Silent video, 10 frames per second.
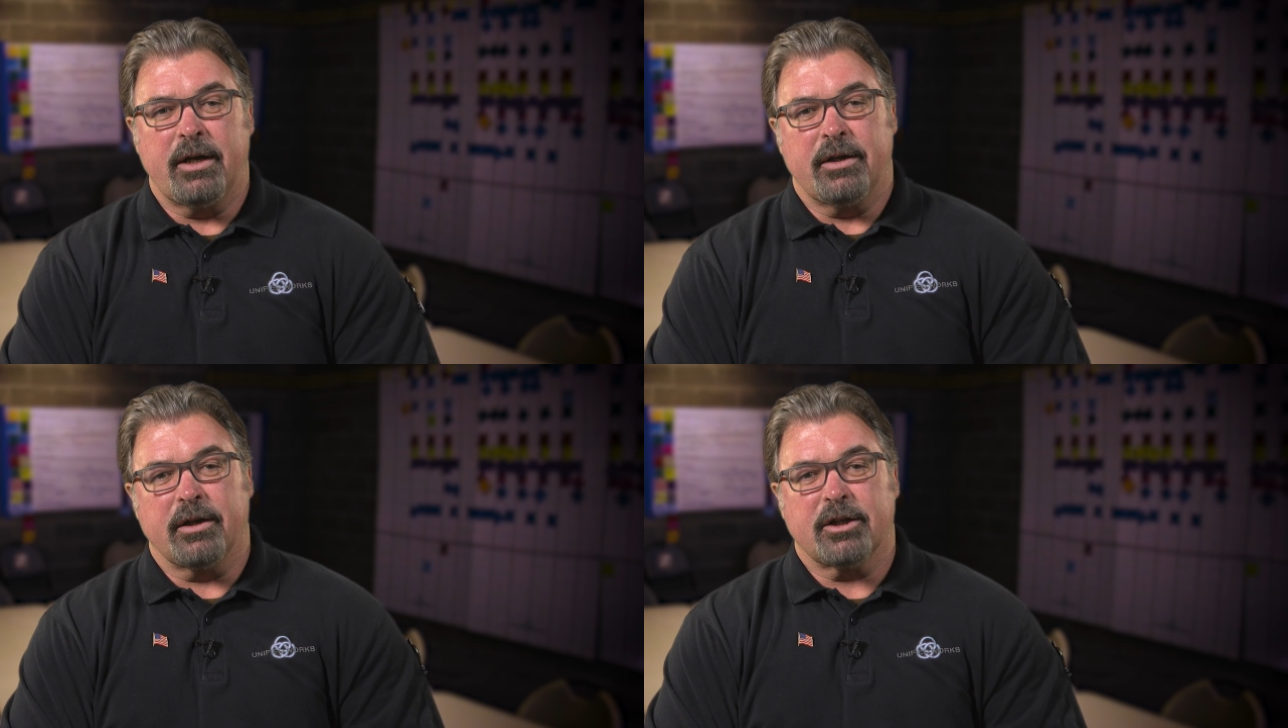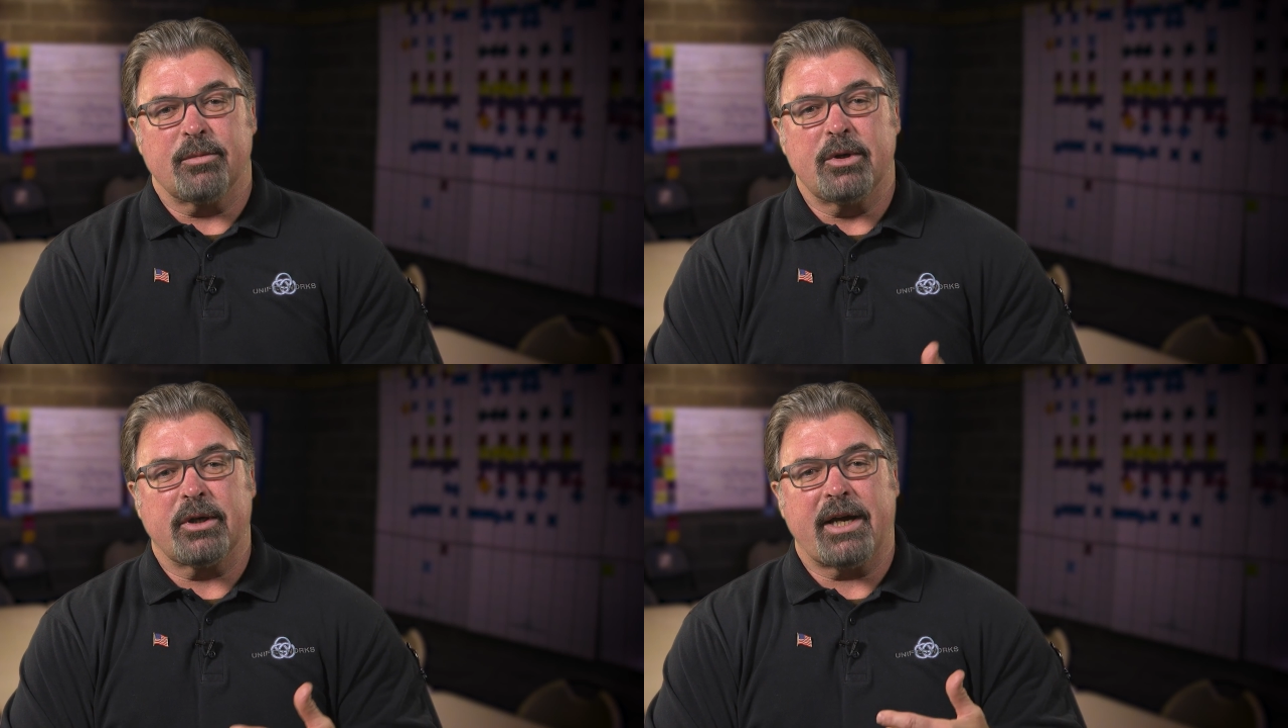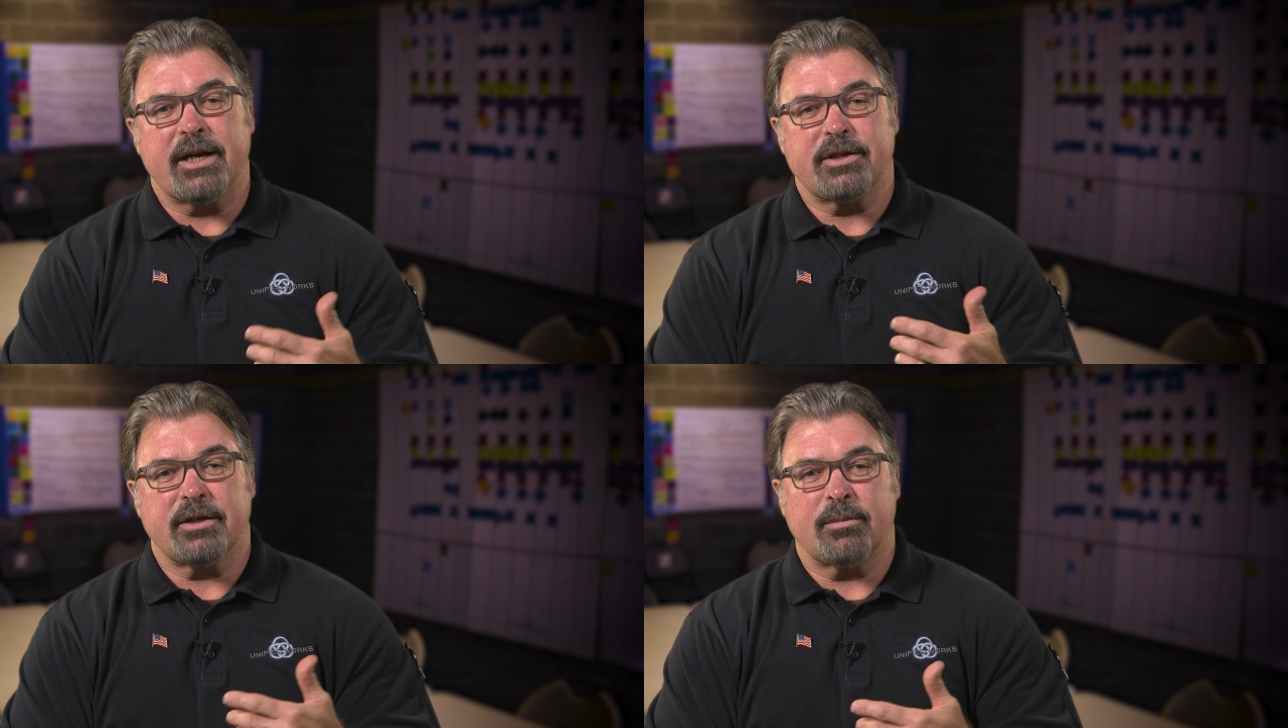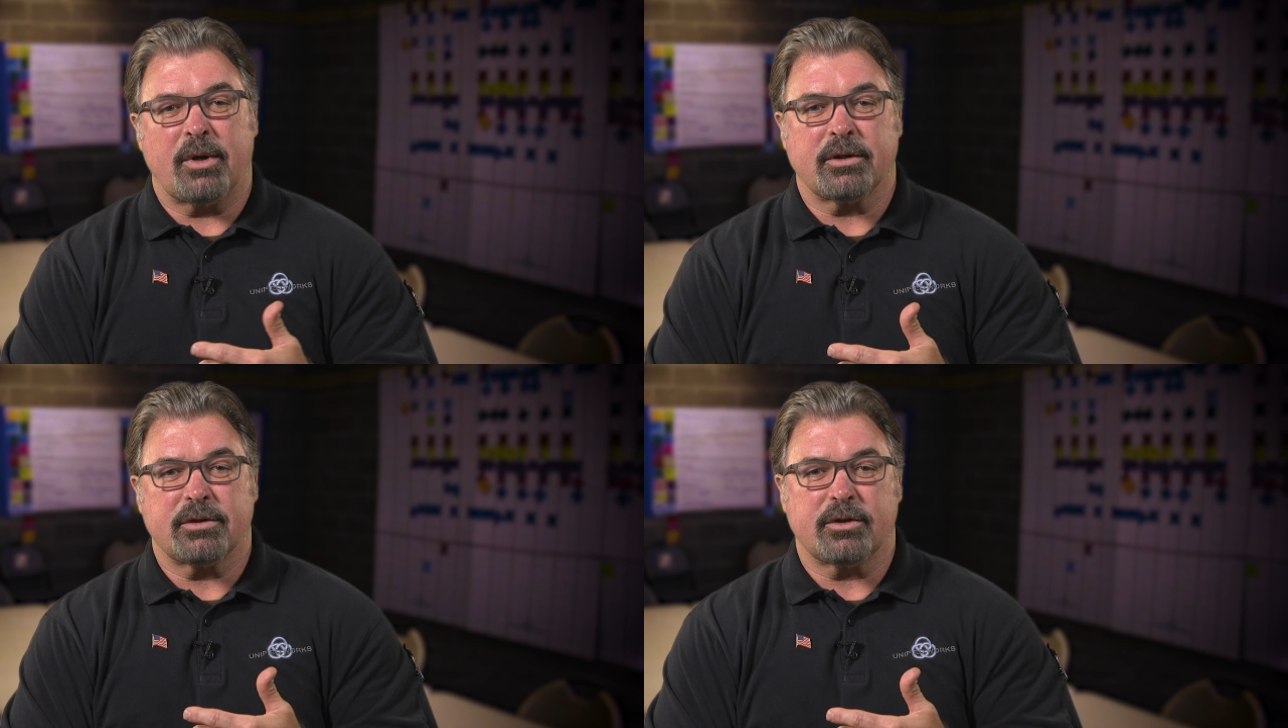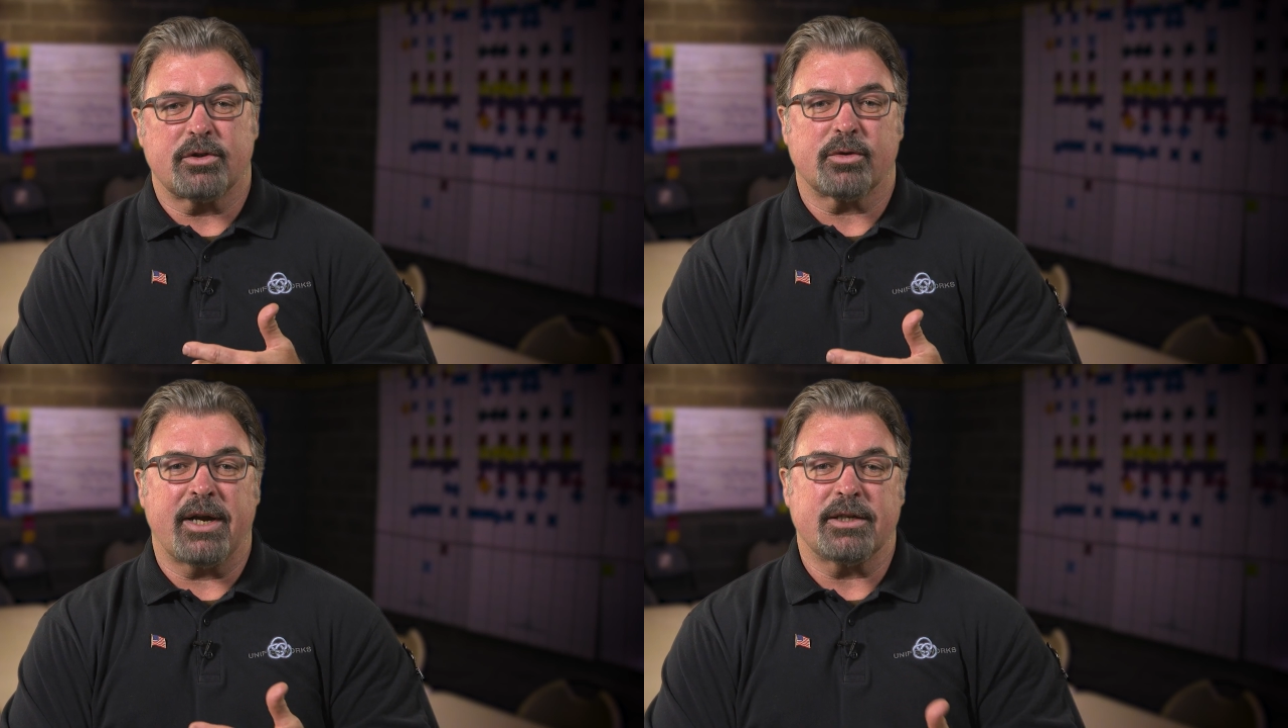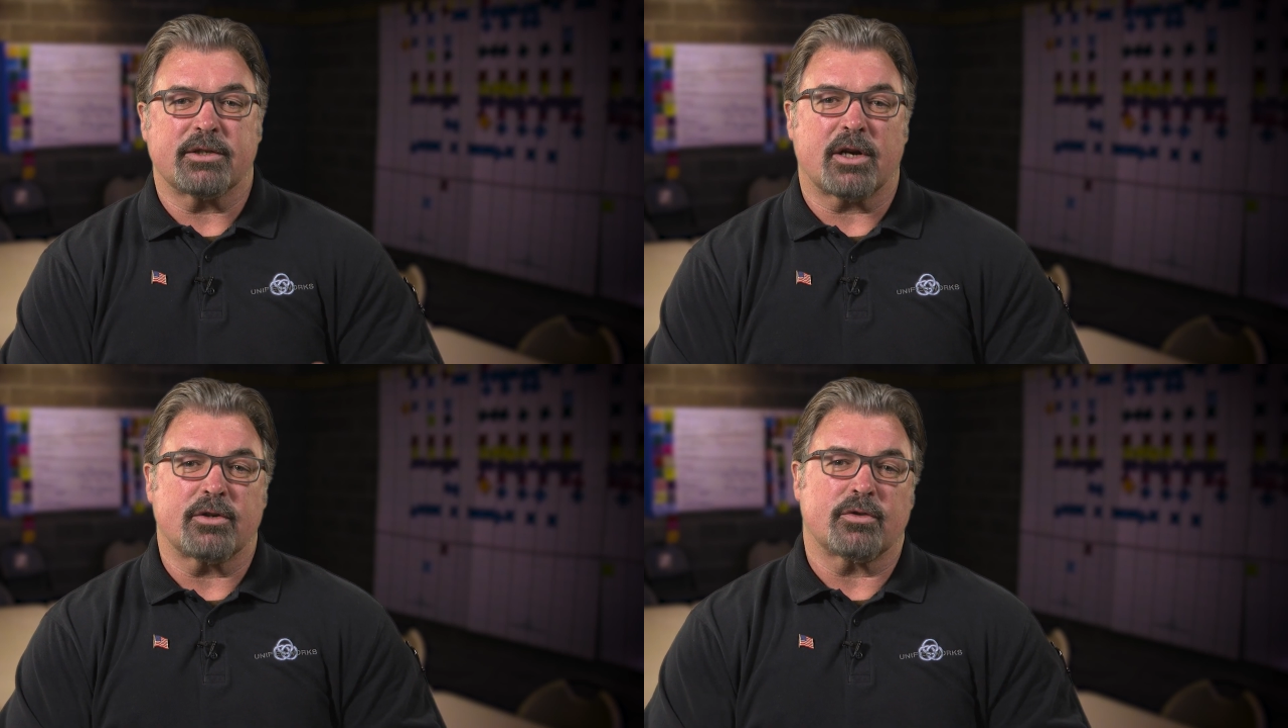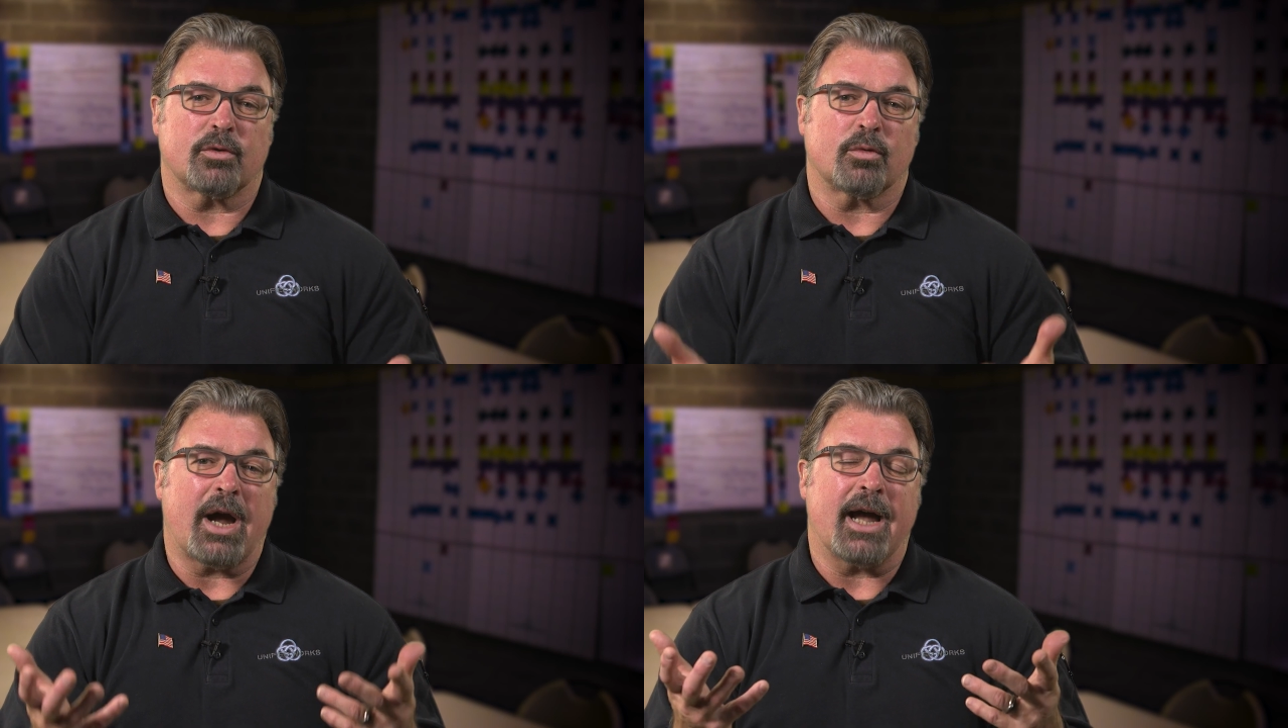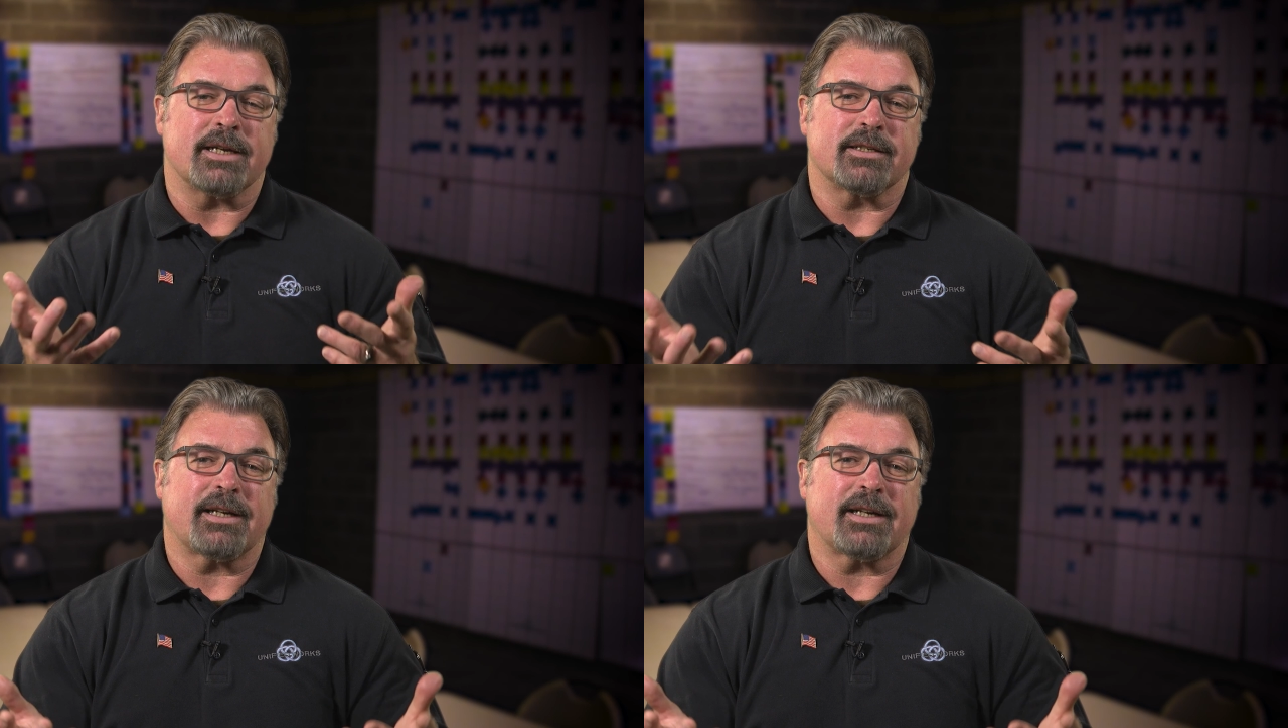The communication amongst the trades starts to rise.